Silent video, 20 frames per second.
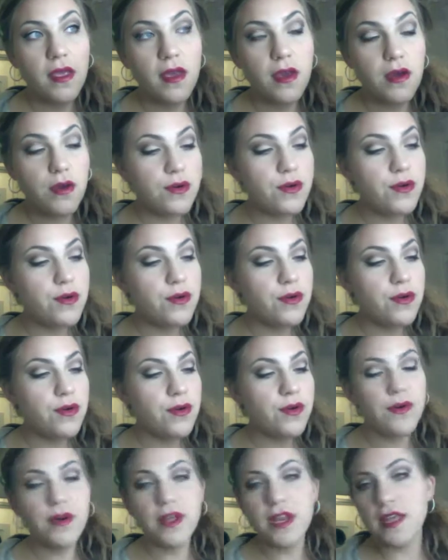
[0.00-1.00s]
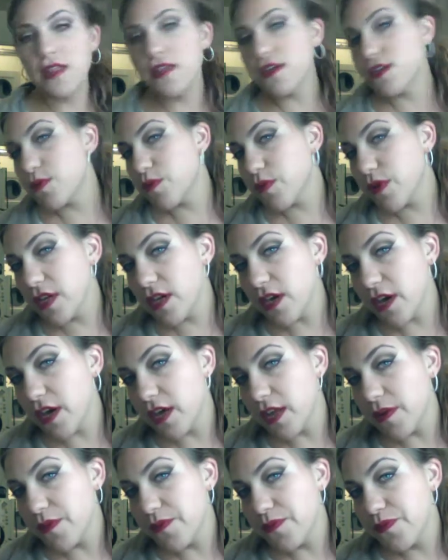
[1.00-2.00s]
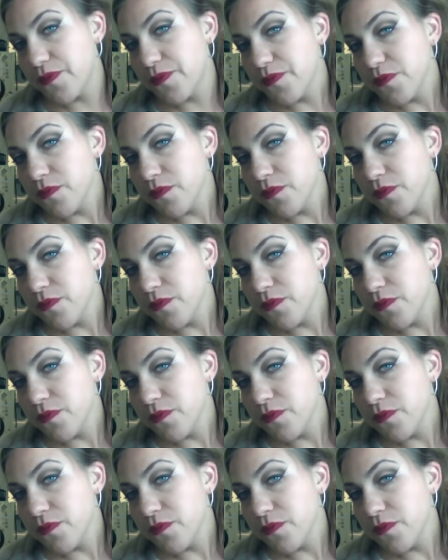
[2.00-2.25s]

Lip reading: Ooh, and it looks pretty good.